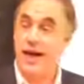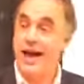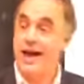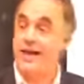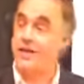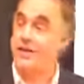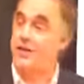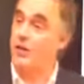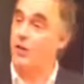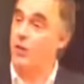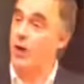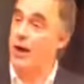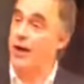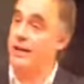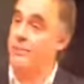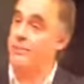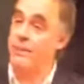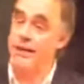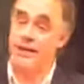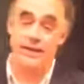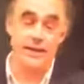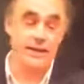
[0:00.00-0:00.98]
And so what
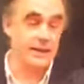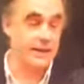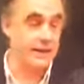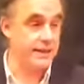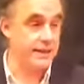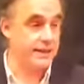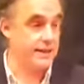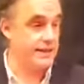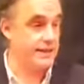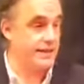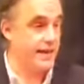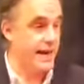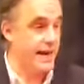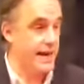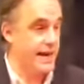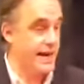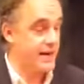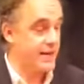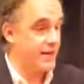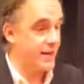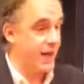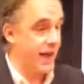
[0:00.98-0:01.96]
it basically is
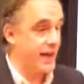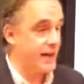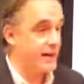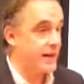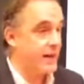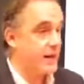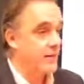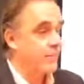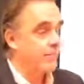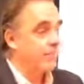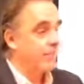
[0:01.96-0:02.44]
saying that